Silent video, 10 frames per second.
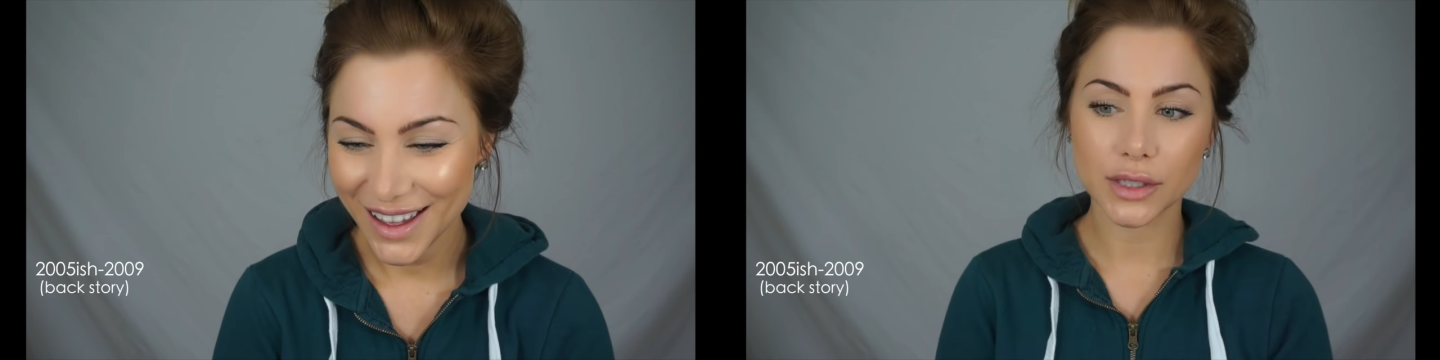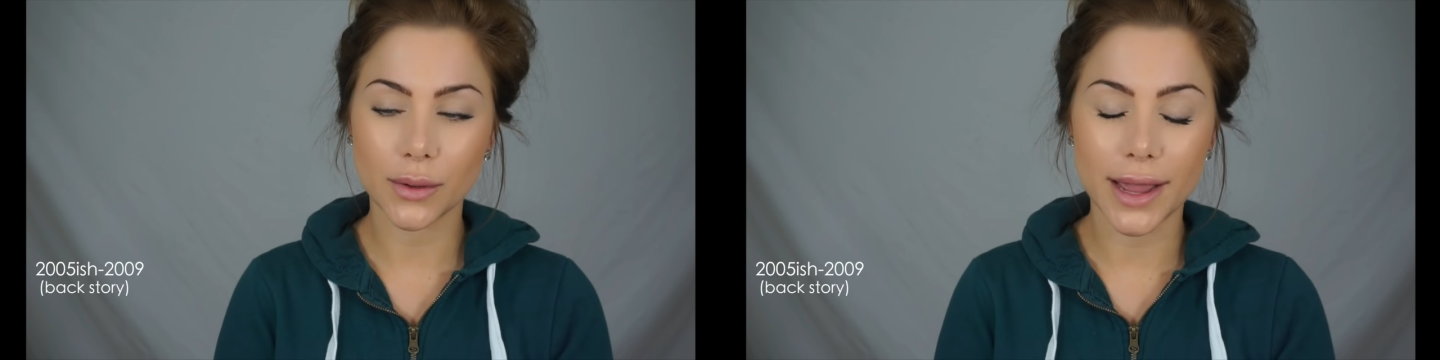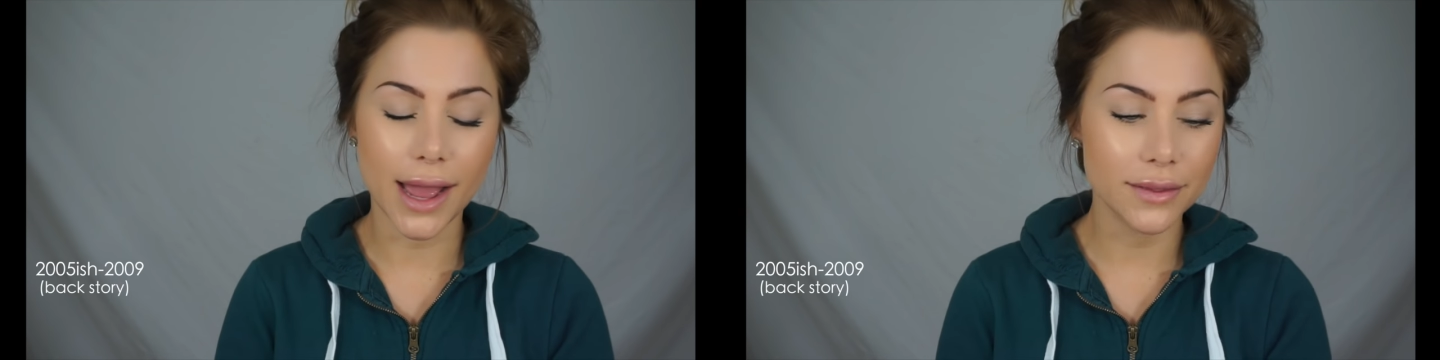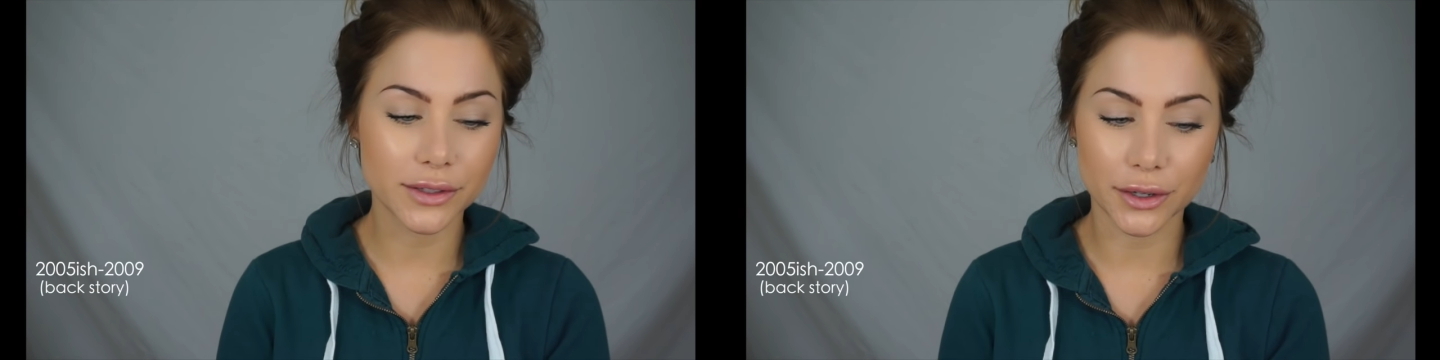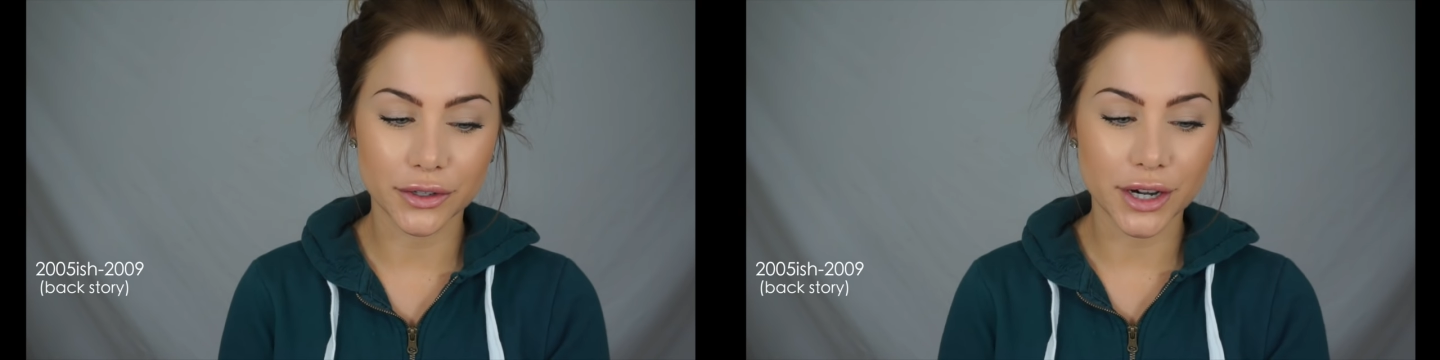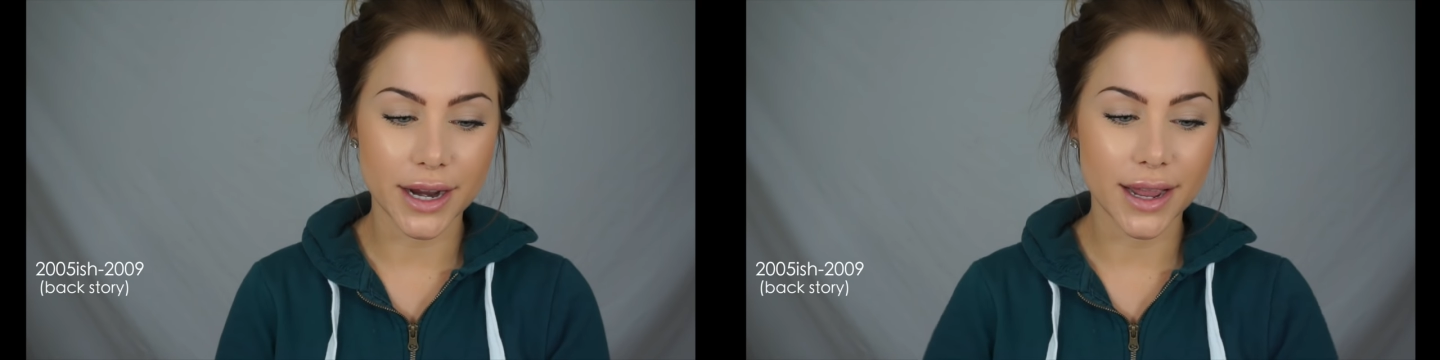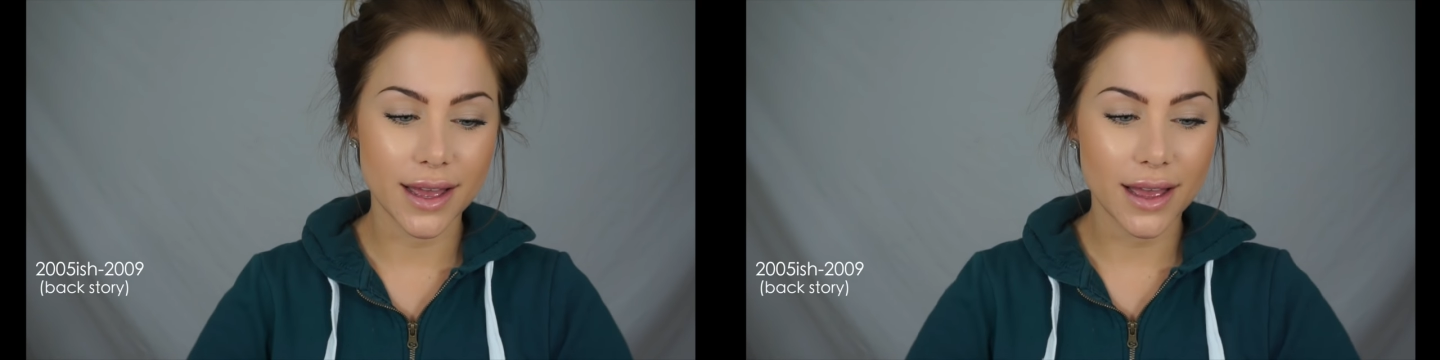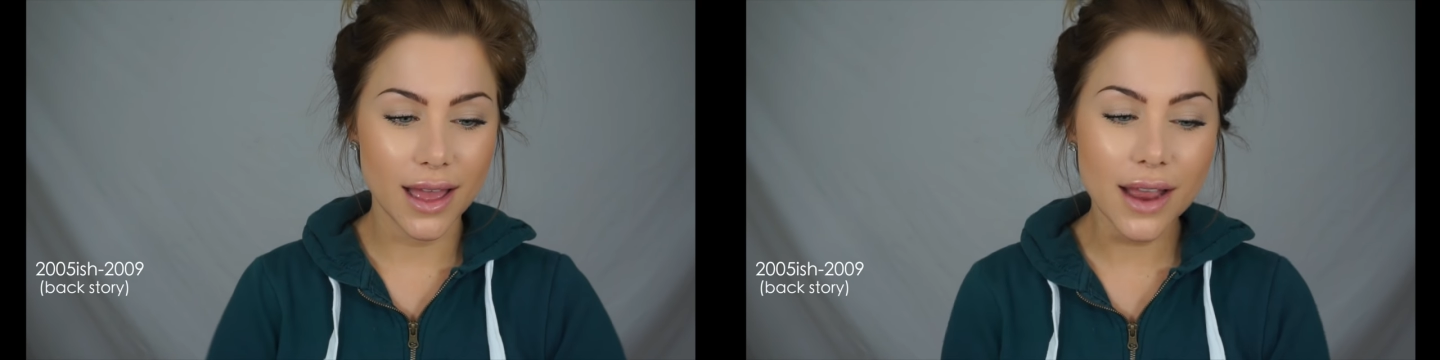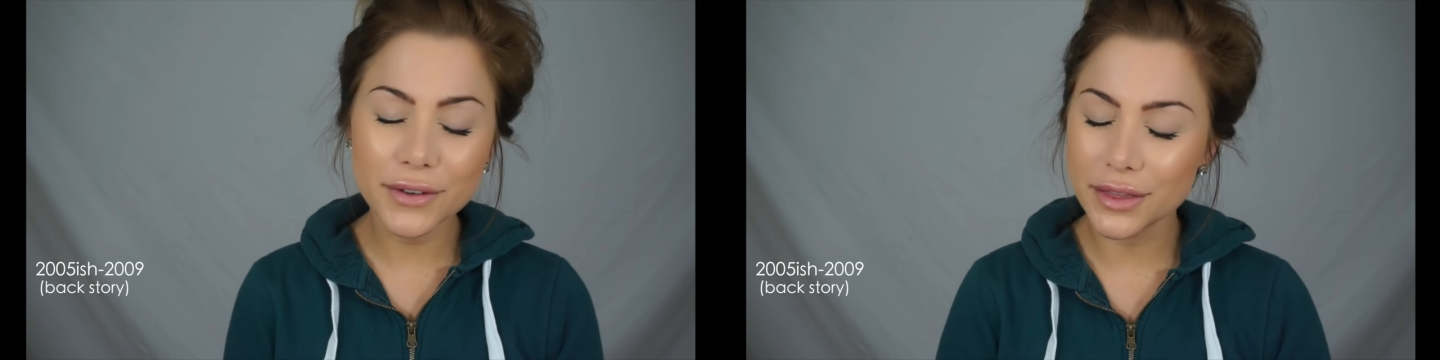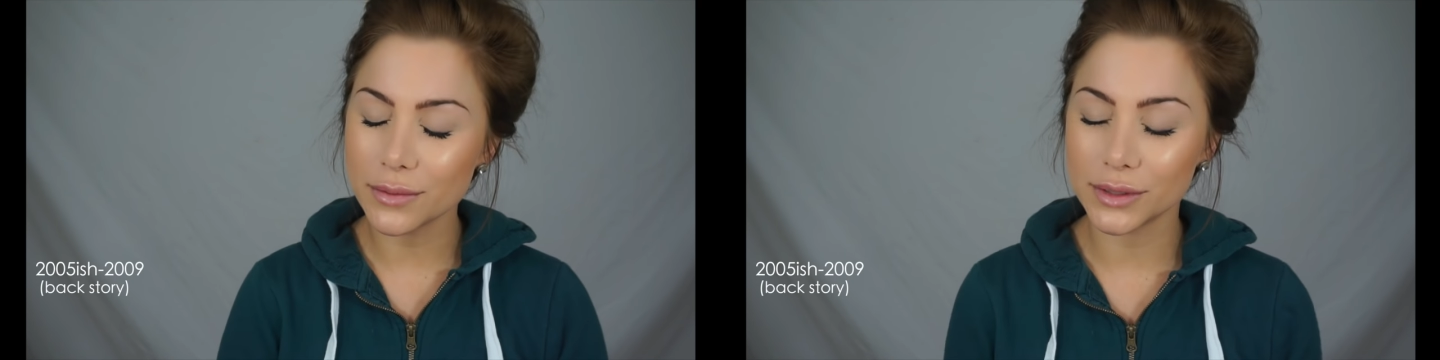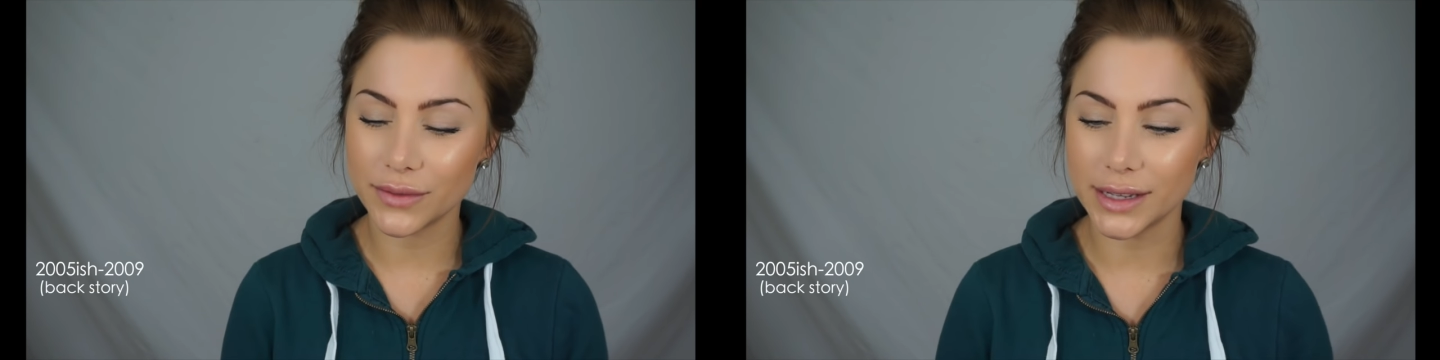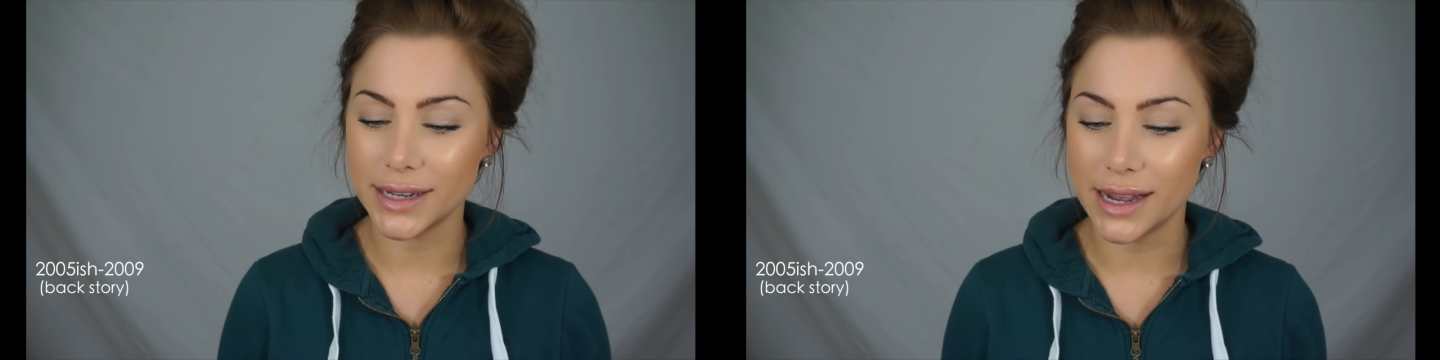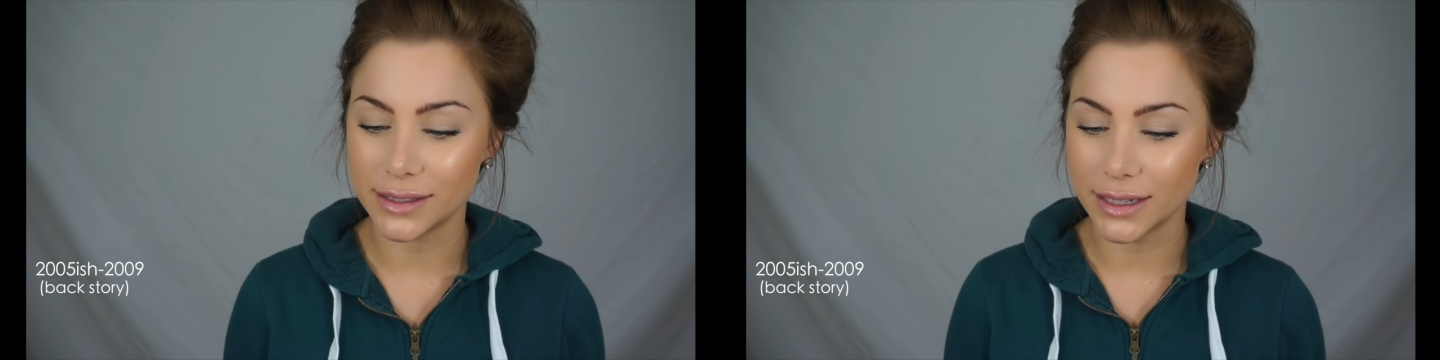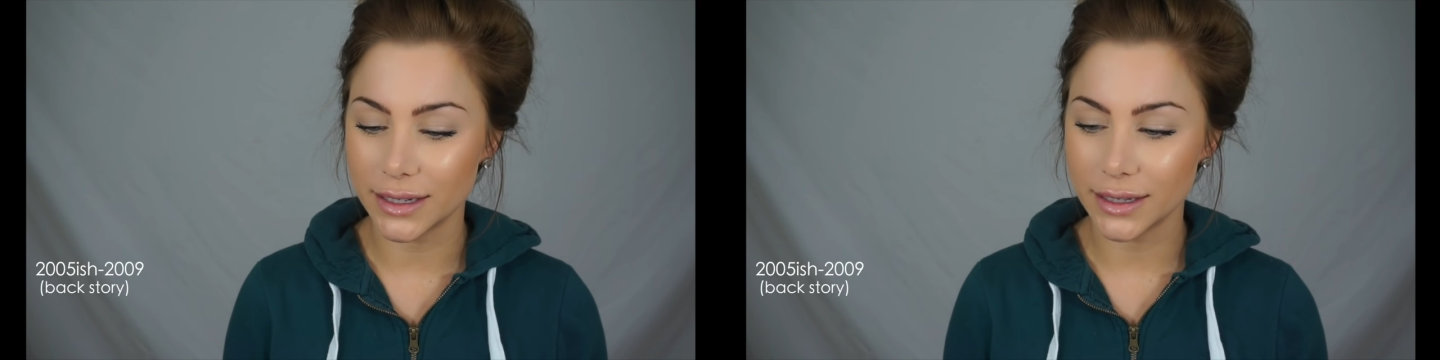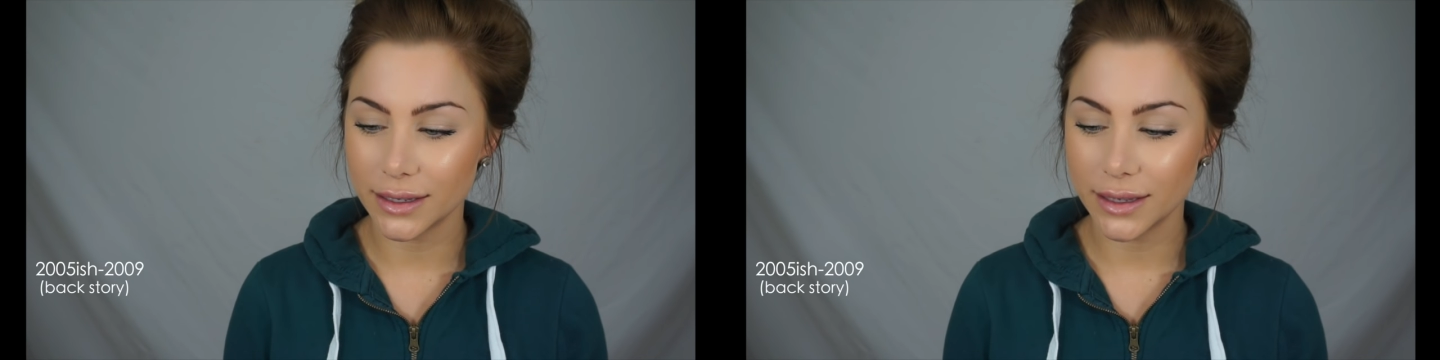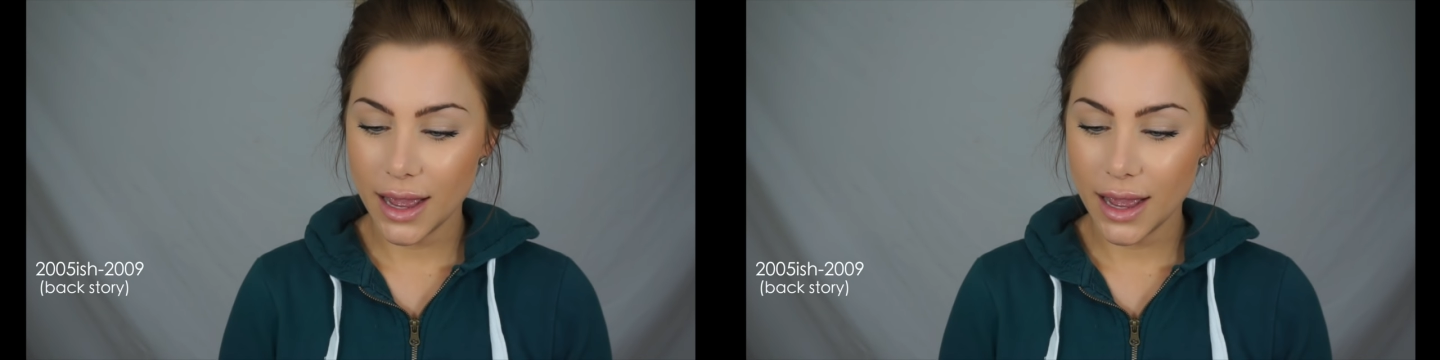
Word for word: So I had the surgery. Everything was fantastic.